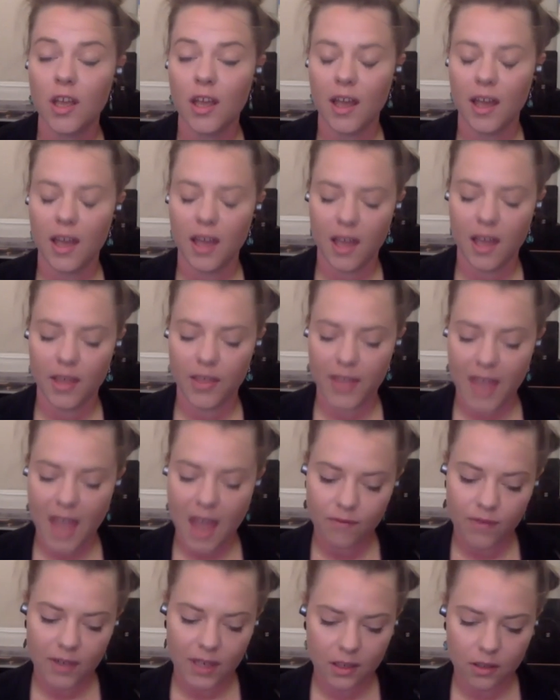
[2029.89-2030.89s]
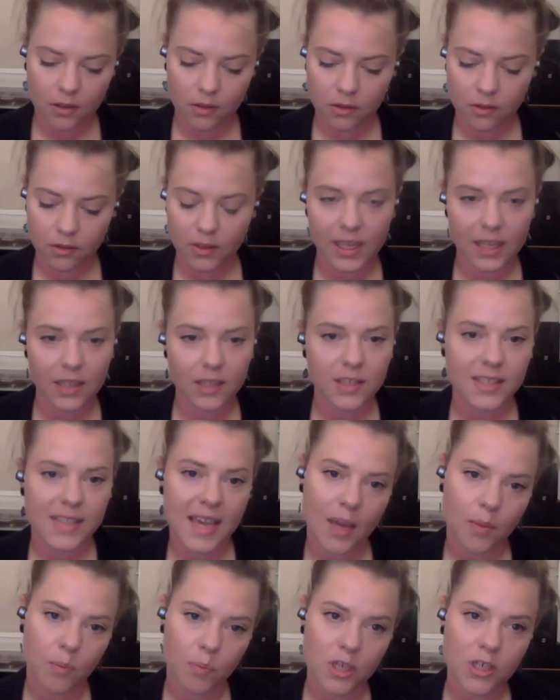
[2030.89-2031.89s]
uh, they have little little
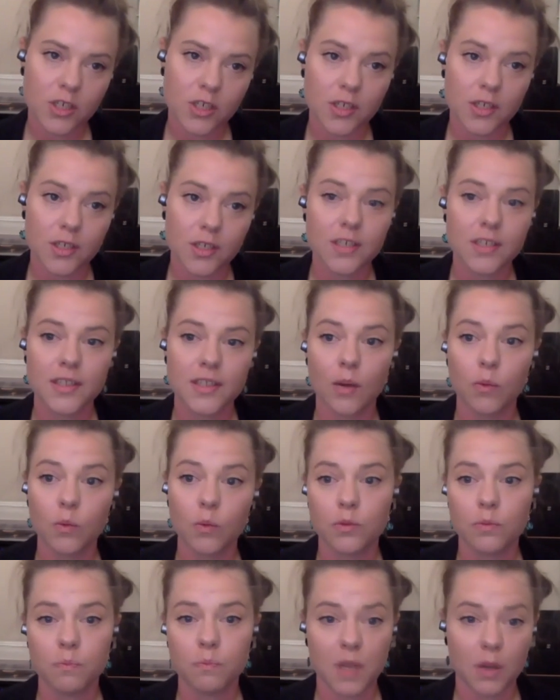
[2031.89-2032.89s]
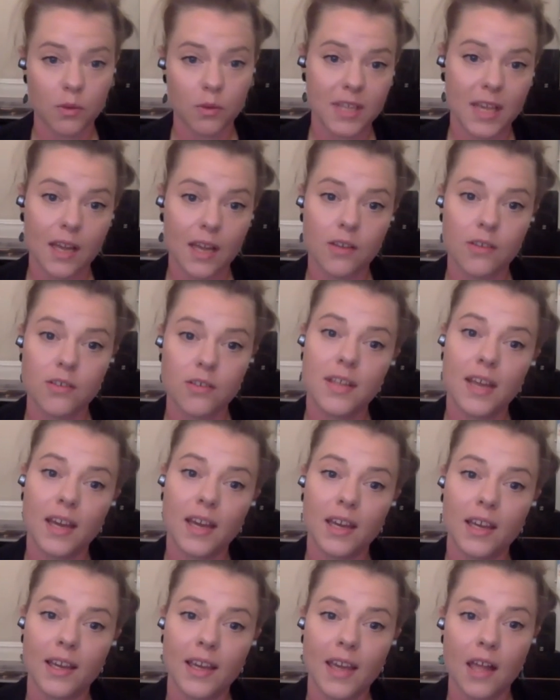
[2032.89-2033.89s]
tape measures that will that will tell you, so that
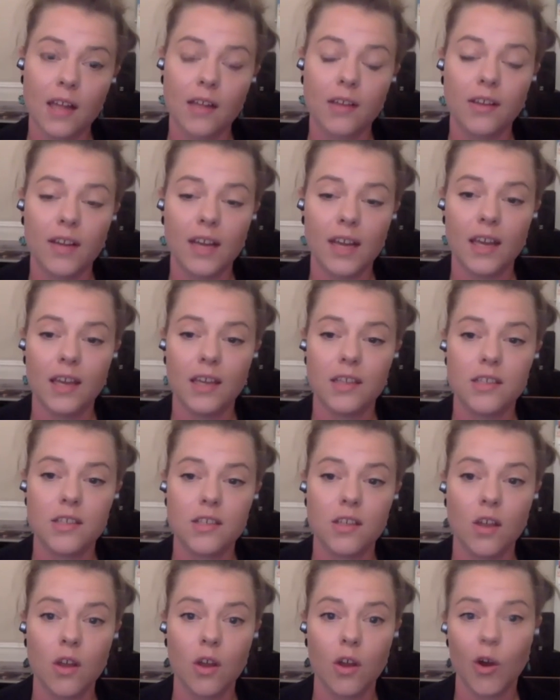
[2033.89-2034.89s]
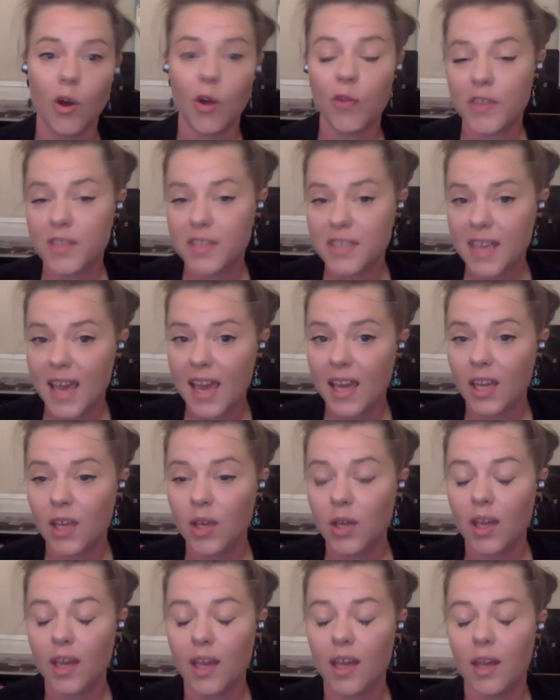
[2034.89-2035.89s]
get calculated on the
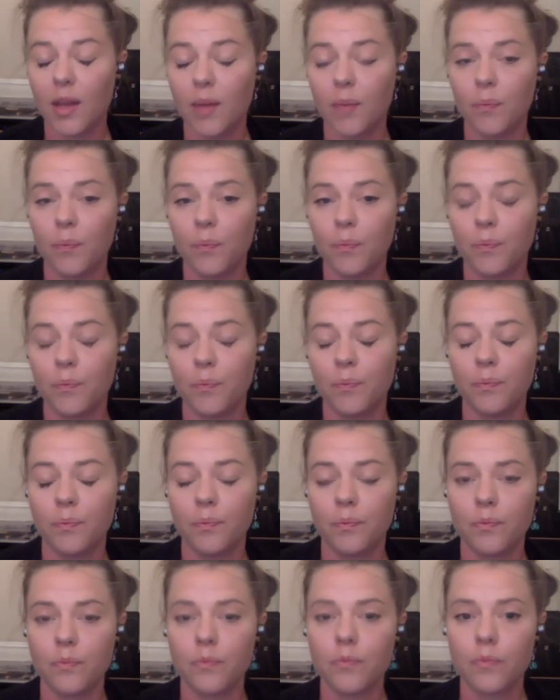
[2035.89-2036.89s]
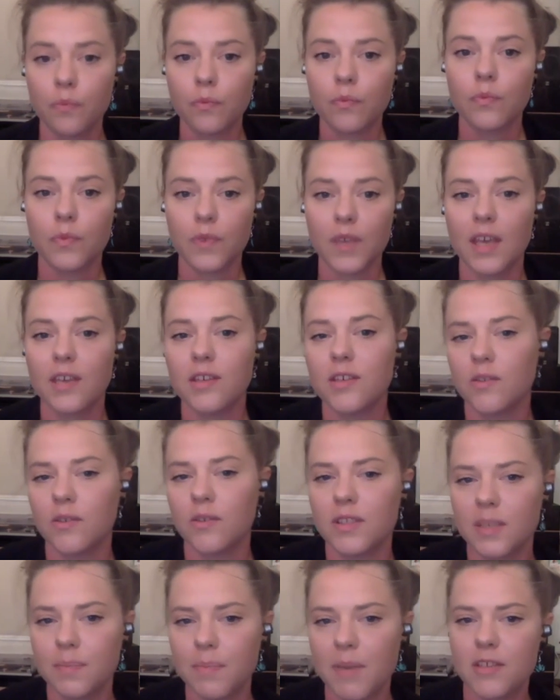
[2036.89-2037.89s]
day. Um, yeah, so
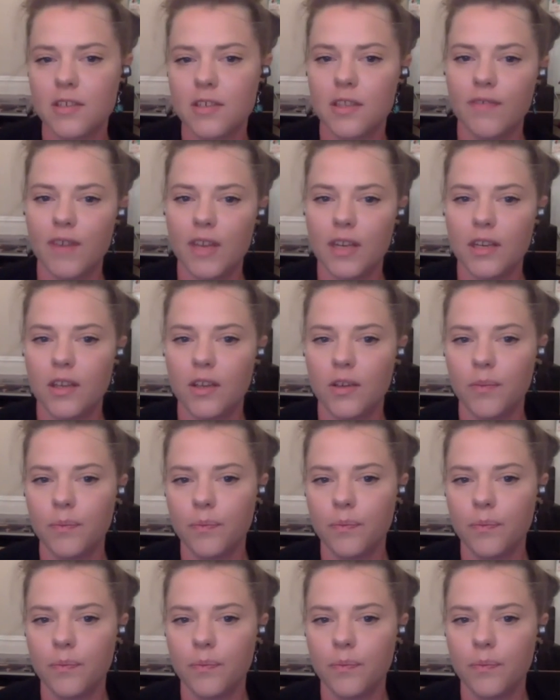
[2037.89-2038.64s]
it depends on the venue.